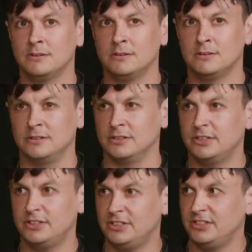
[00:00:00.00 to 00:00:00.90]
oh
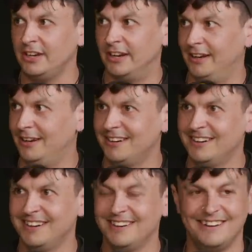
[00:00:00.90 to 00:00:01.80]
shit,
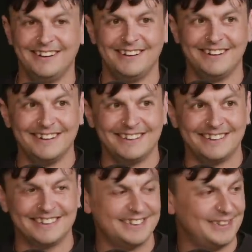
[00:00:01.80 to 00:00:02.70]

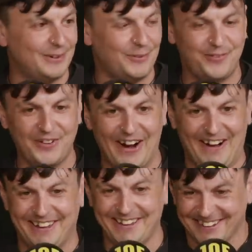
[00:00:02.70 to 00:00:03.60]
oh,
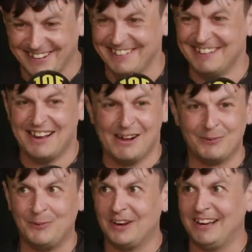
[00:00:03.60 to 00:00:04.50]
fuck, we didn't we didn't
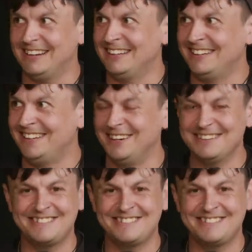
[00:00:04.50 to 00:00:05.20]
think of that yeah, one.